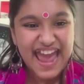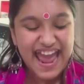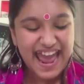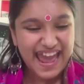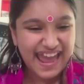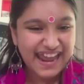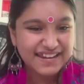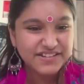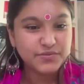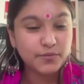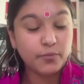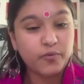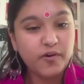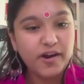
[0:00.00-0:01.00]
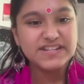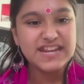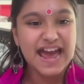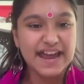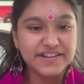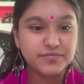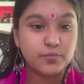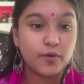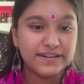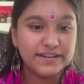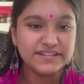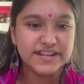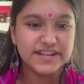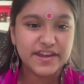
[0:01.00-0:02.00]
And what had
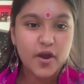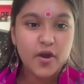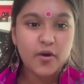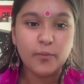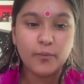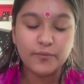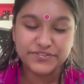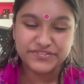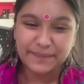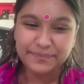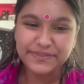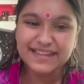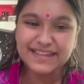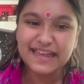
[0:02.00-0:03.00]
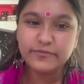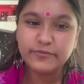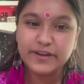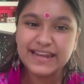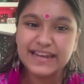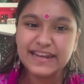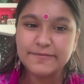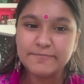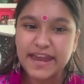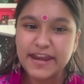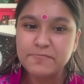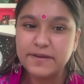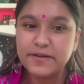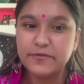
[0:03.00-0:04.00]
wanted something that really
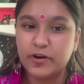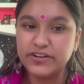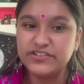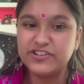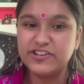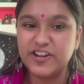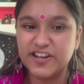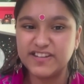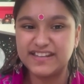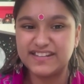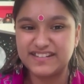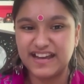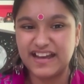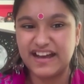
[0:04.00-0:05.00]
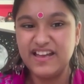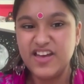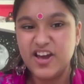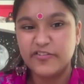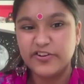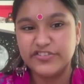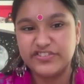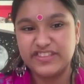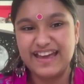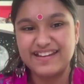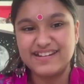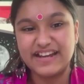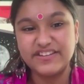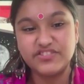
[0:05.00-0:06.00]
made me want to learn guitar was
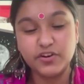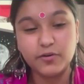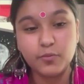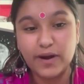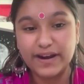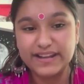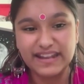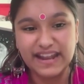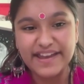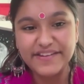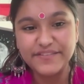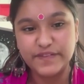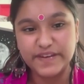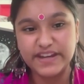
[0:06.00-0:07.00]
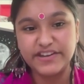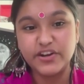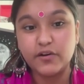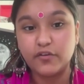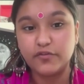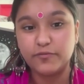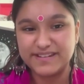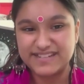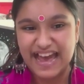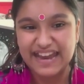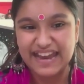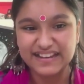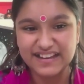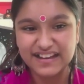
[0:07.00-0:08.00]
that I saw one live video of
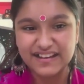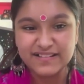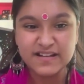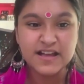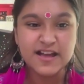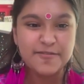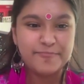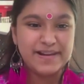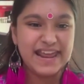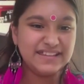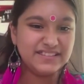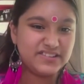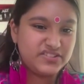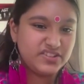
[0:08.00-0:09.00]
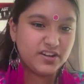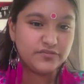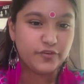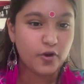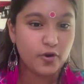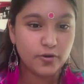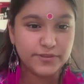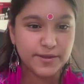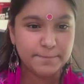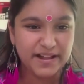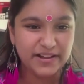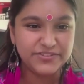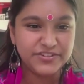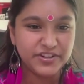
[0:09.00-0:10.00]
Metallica playing the song For Whom the
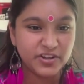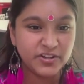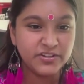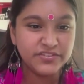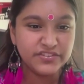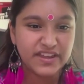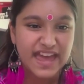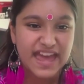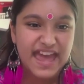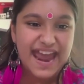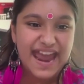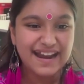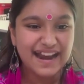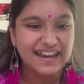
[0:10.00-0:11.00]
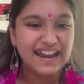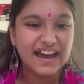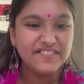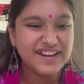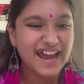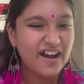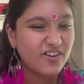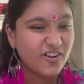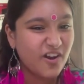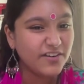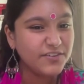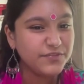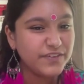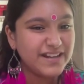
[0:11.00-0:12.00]
Bell Tolls, and I loved how
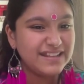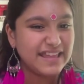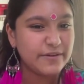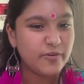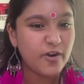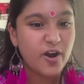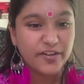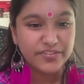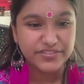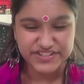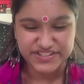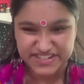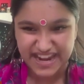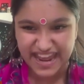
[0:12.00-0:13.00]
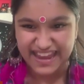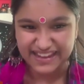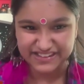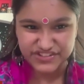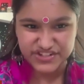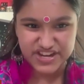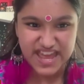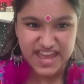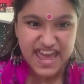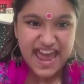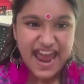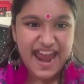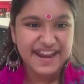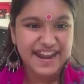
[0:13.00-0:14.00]
confident they were on the stage
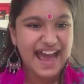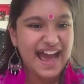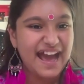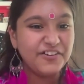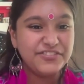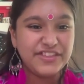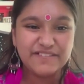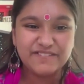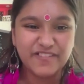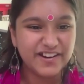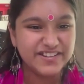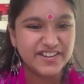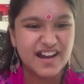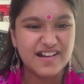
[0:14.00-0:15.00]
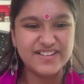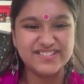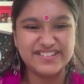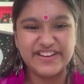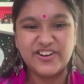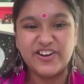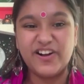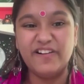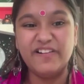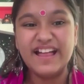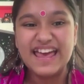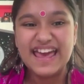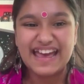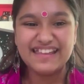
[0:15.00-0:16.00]
and how they weren't nervous at all.
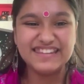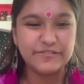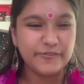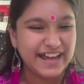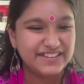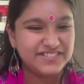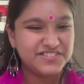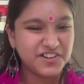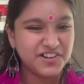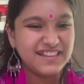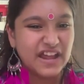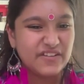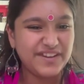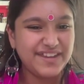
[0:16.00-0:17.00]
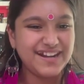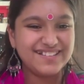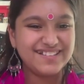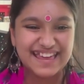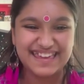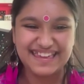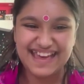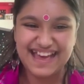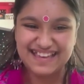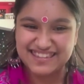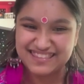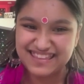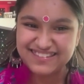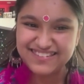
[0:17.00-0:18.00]
And then when I saw that video, I was like,
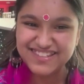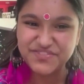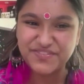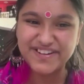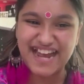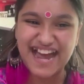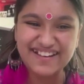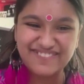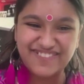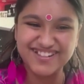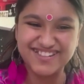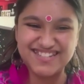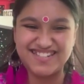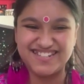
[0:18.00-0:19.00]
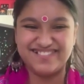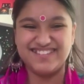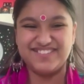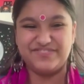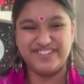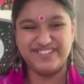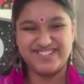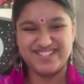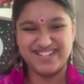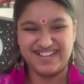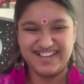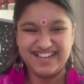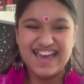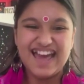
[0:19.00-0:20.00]
yes, this is what I want to do in the
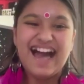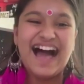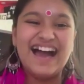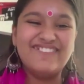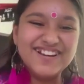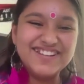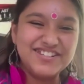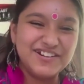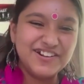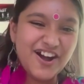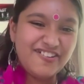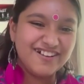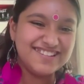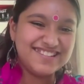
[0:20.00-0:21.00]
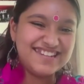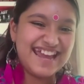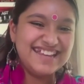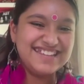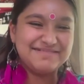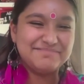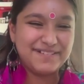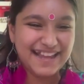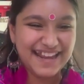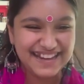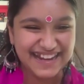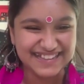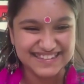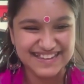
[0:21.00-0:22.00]
future. I want to go on stage and play
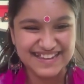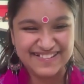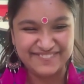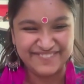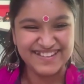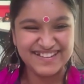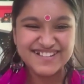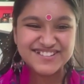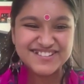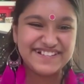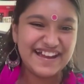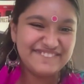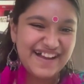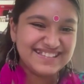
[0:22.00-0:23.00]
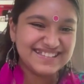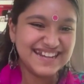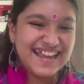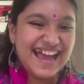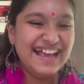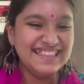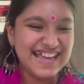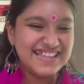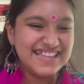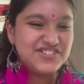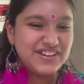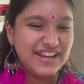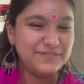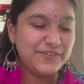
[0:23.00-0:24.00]
like them. So I've actually had that
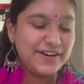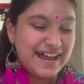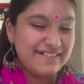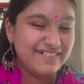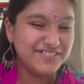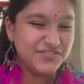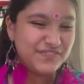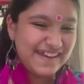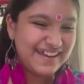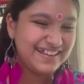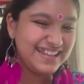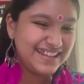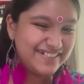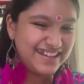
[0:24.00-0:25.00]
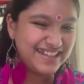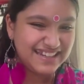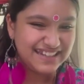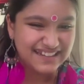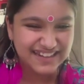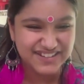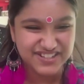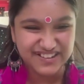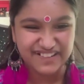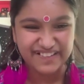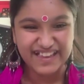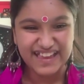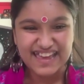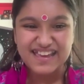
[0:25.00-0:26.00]
dream when I was really, really
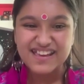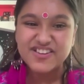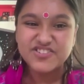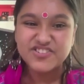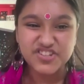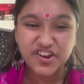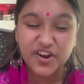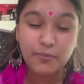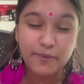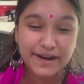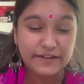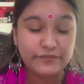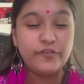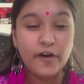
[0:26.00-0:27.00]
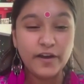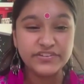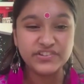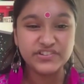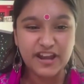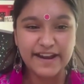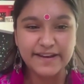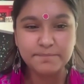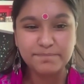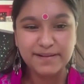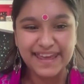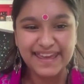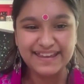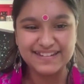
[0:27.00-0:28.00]
little. So when I first started
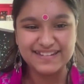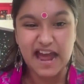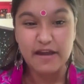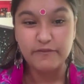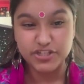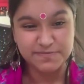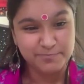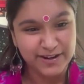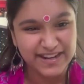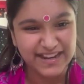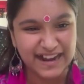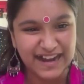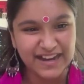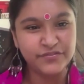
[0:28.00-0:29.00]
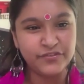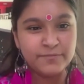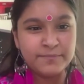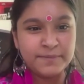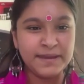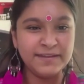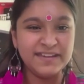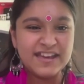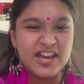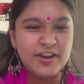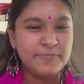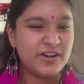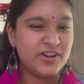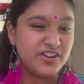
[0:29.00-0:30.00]
playing guitar, it was pretty hard for me
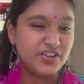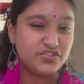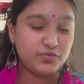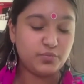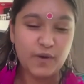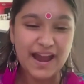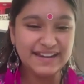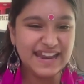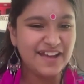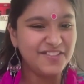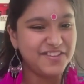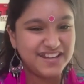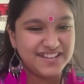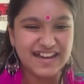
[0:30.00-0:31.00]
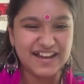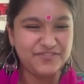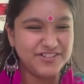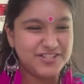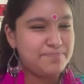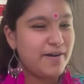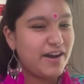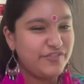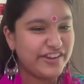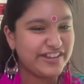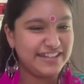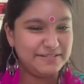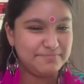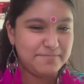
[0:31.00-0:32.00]
because right now the guitar fits
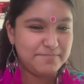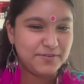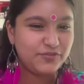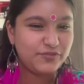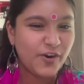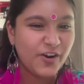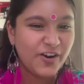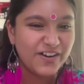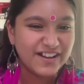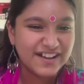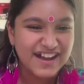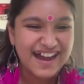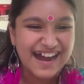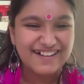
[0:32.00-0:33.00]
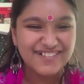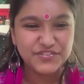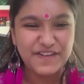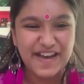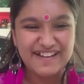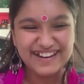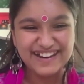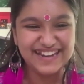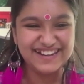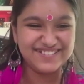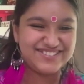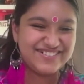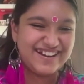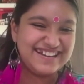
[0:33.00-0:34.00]
perfectly, but before I was very little,
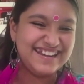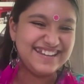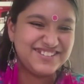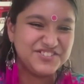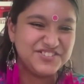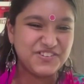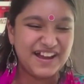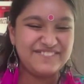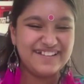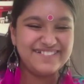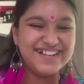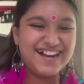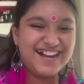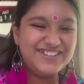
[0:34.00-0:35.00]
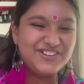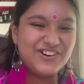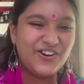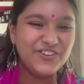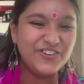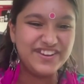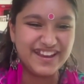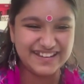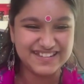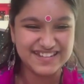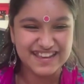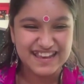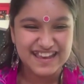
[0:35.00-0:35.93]
so I needed to try very hard to hold it.